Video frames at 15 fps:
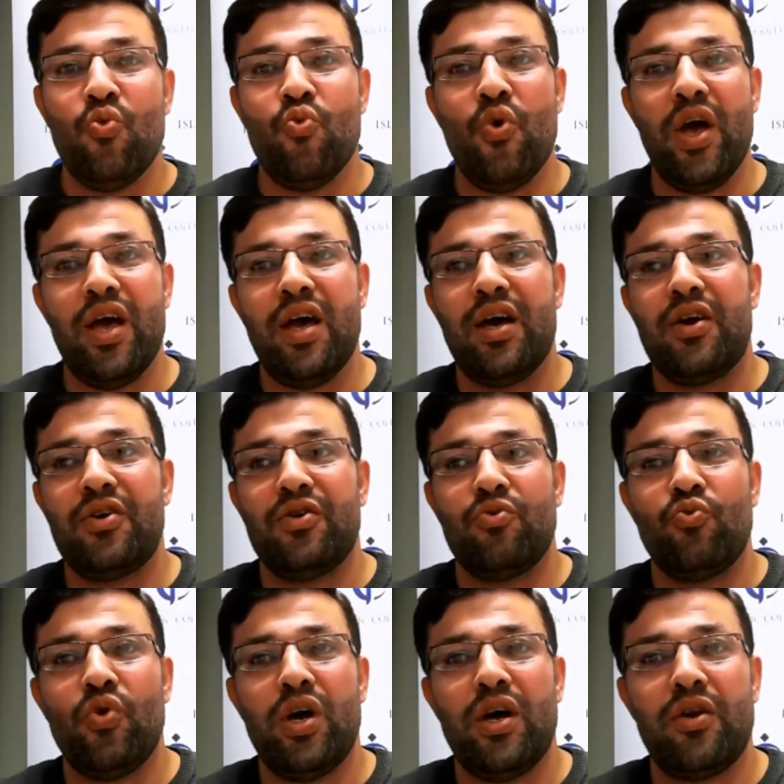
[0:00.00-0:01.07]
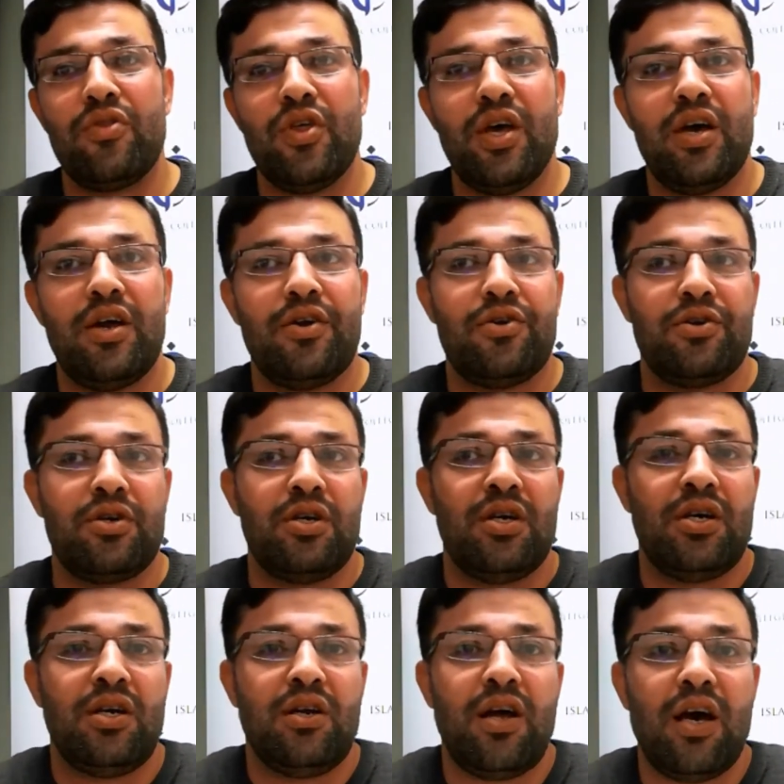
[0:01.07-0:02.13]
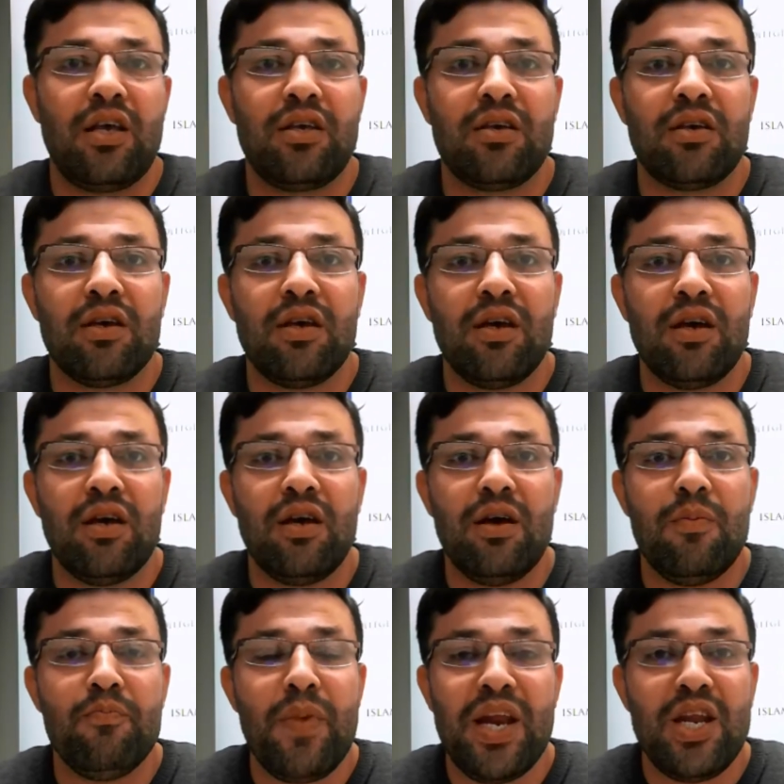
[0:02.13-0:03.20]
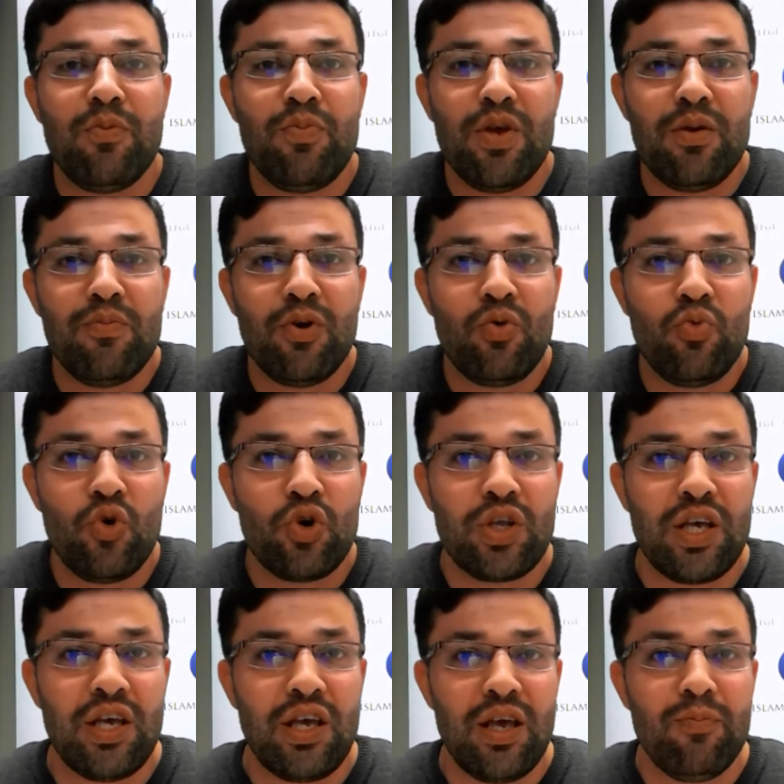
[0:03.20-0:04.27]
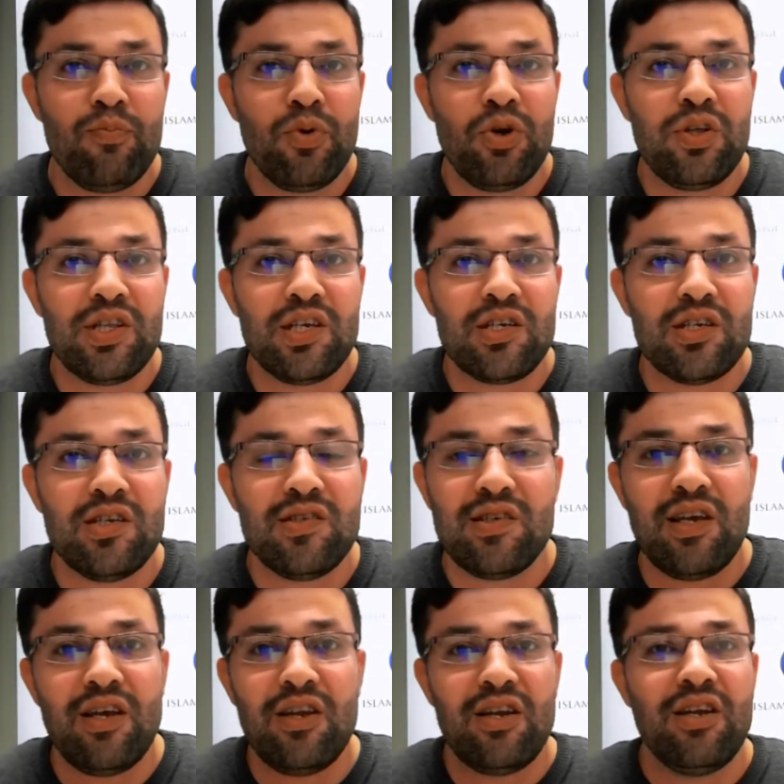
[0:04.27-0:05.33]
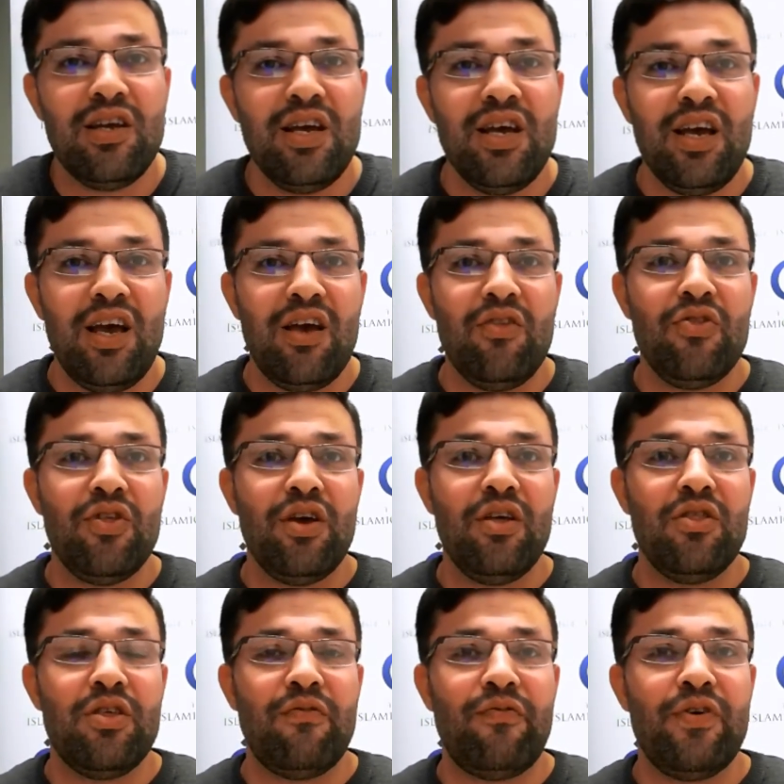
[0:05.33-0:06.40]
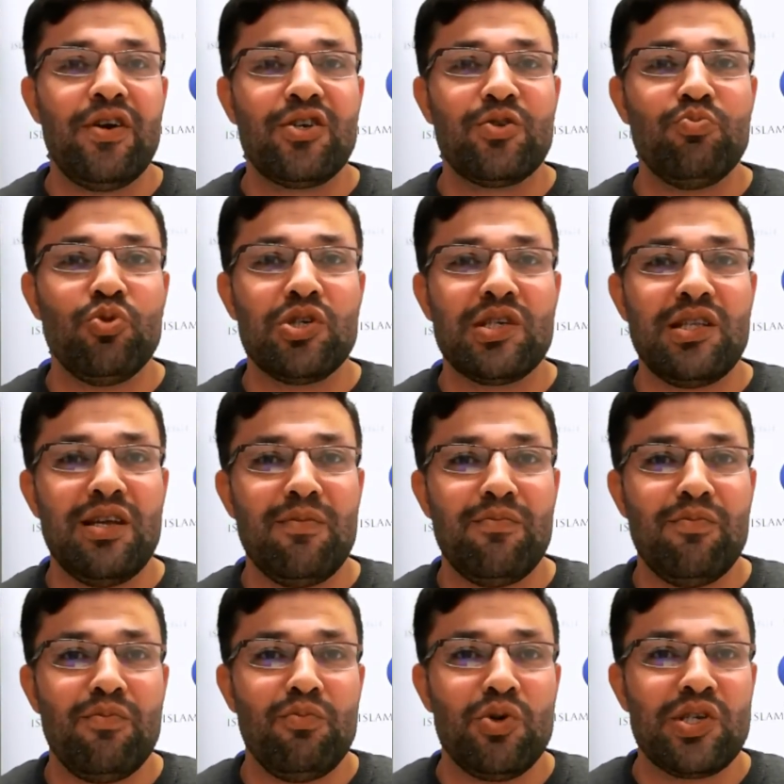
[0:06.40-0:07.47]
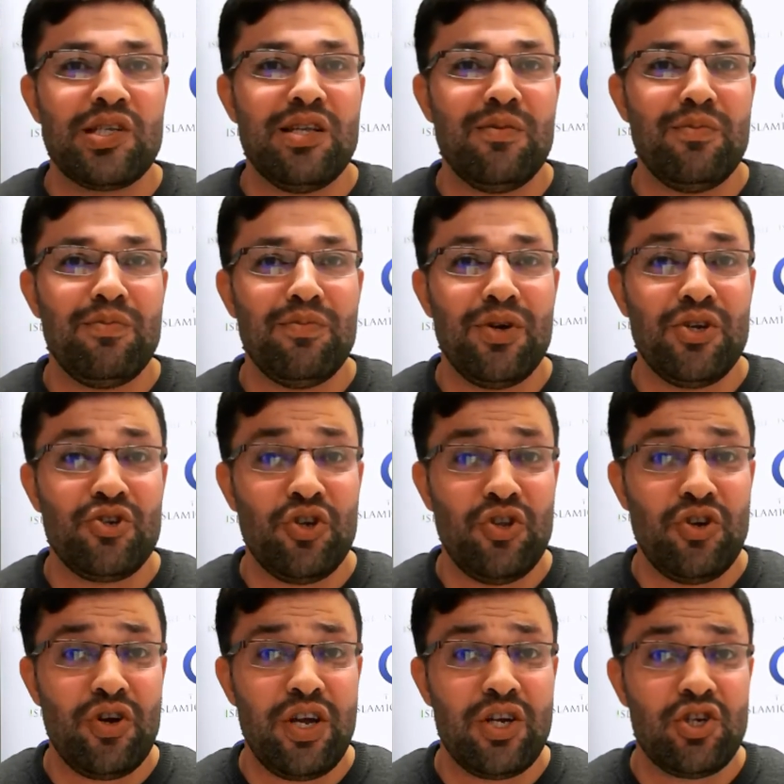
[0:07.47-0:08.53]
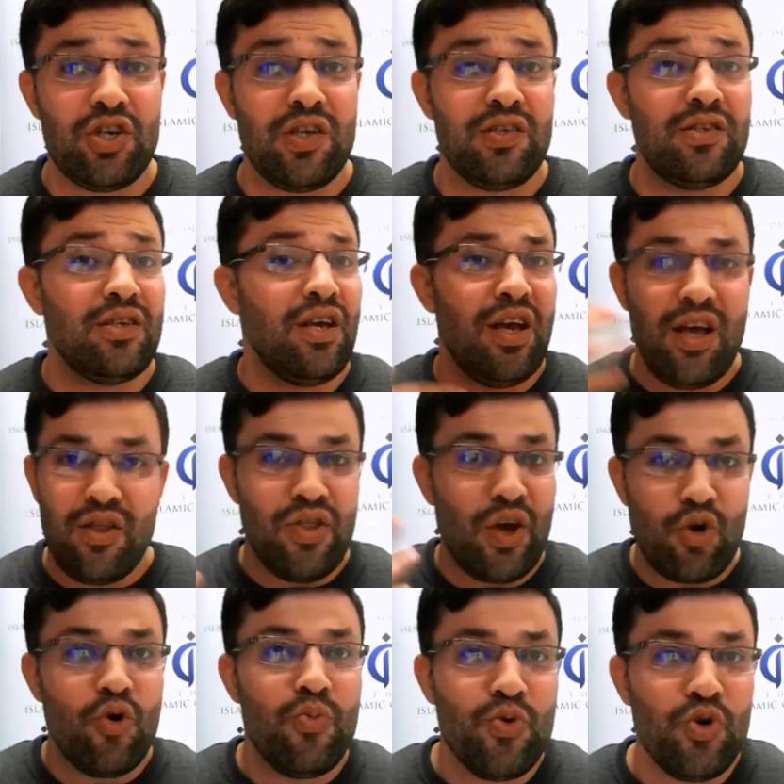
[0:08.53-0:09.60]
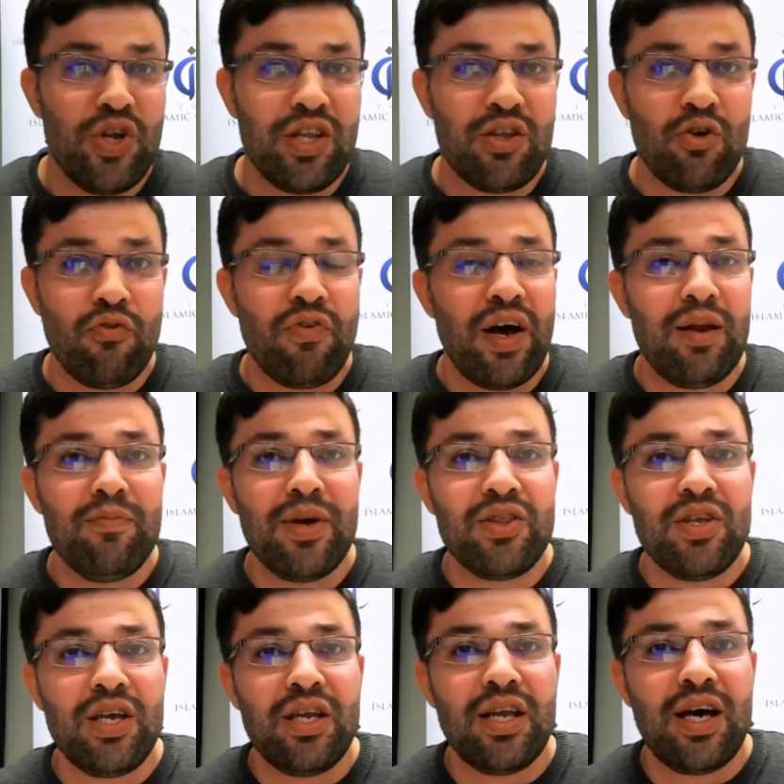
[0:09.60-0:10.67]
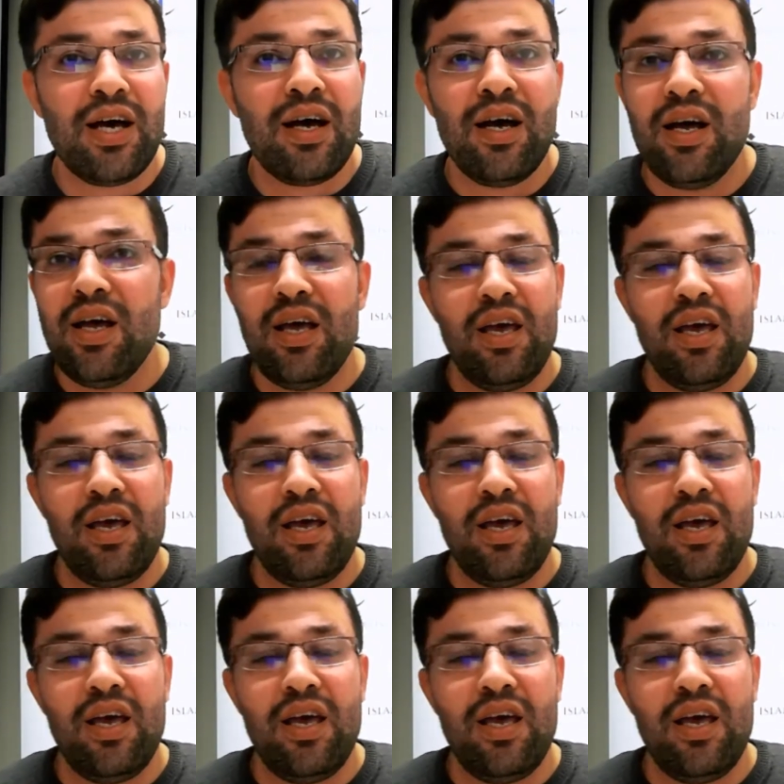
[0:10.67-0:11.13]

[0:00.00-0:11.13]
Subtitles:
Were there many people working in politicians in the first Muslim generations, the community of Al-Madinah?